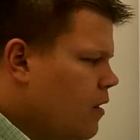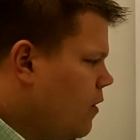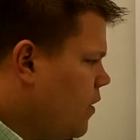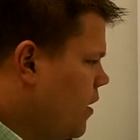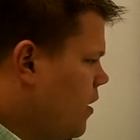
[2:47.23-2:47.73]

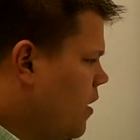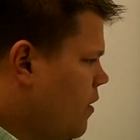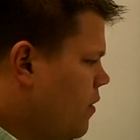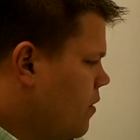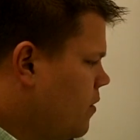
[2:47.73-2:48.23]
The
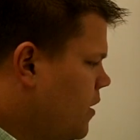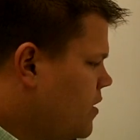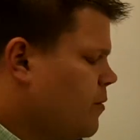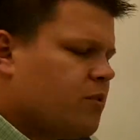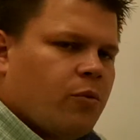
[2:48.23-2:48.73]

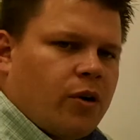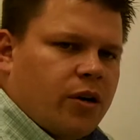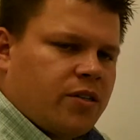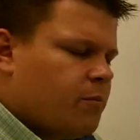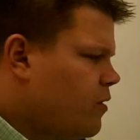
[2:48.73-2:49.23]
examples that we're going
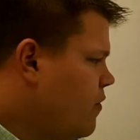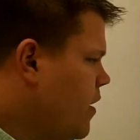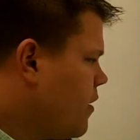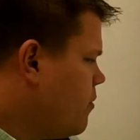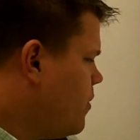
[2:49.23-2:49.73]
to simplify
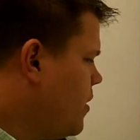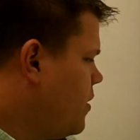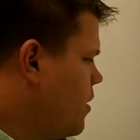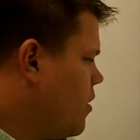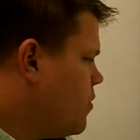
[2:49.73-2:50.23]
are going to
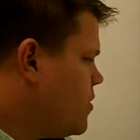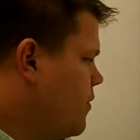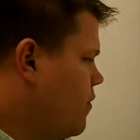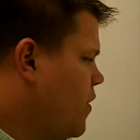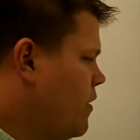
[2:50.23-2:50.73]
be our
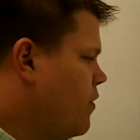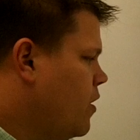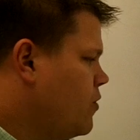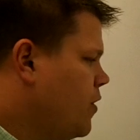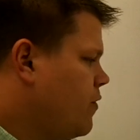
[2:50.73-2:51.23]
75
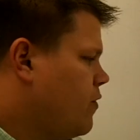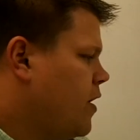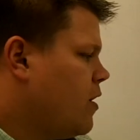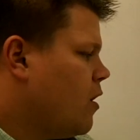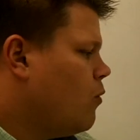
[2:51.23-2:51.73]
hundredths
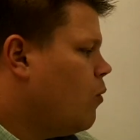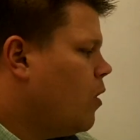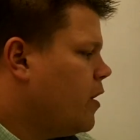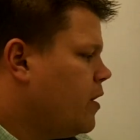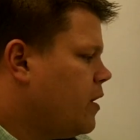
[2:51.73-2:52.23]
and our
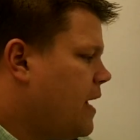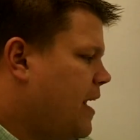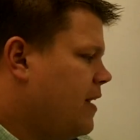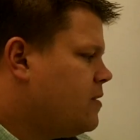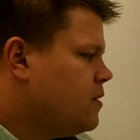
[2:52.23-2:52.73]
1 and
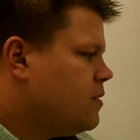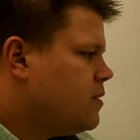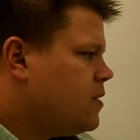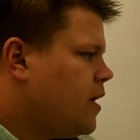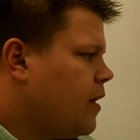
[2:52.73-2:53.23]

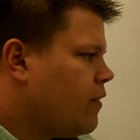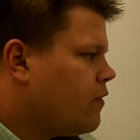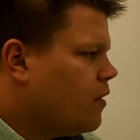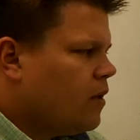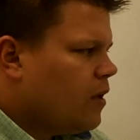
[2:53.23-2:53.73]

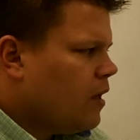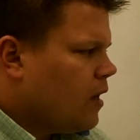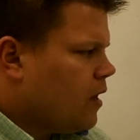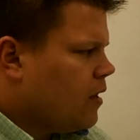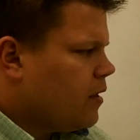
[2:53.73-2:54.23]
8/10ths.
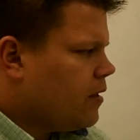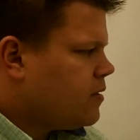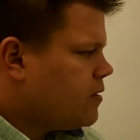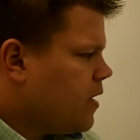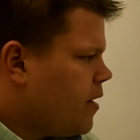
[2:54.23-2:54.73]

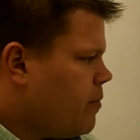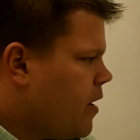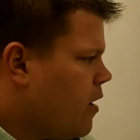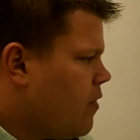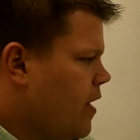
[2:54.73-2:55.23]
It's not
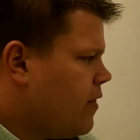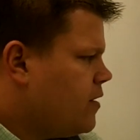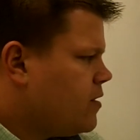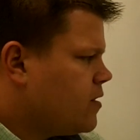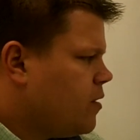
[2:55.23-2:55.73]
apparent that
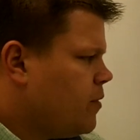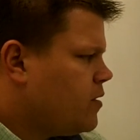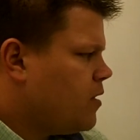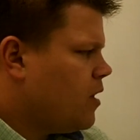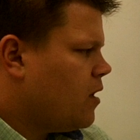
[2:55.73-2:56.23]
this is going to be
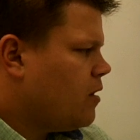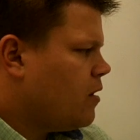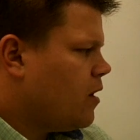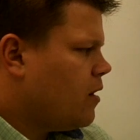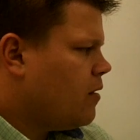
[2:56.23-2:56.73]

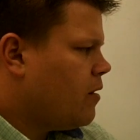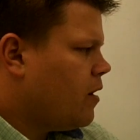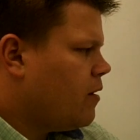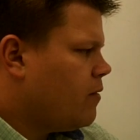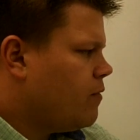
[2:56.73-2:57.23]

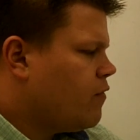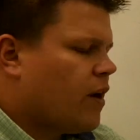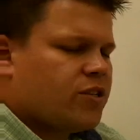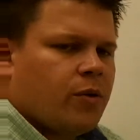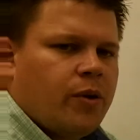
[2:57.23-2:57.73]
a
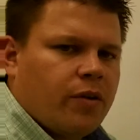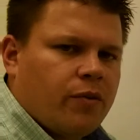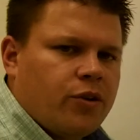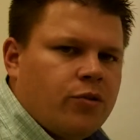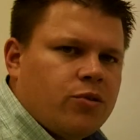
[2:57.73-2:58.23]
fraction that we can
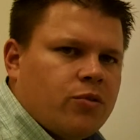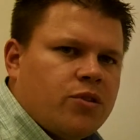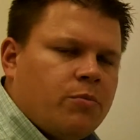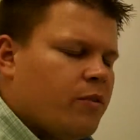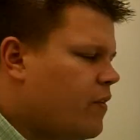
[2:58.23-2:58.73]
reduce or
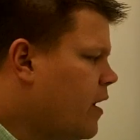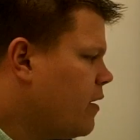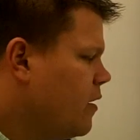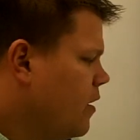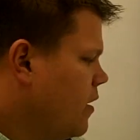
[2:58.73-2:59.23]
simplify.
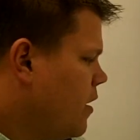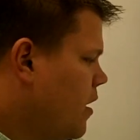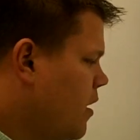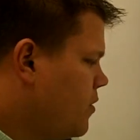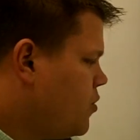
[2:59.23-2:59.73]

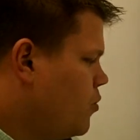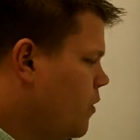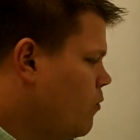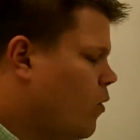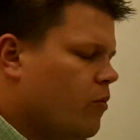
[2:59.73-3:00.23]
2
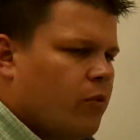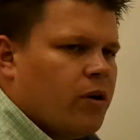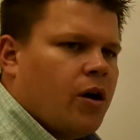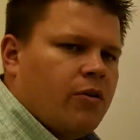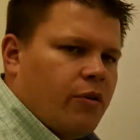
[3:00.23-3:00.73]
and
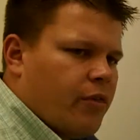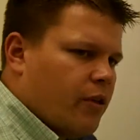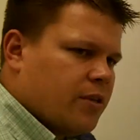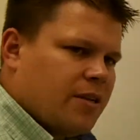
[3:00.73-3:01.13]
1/100th is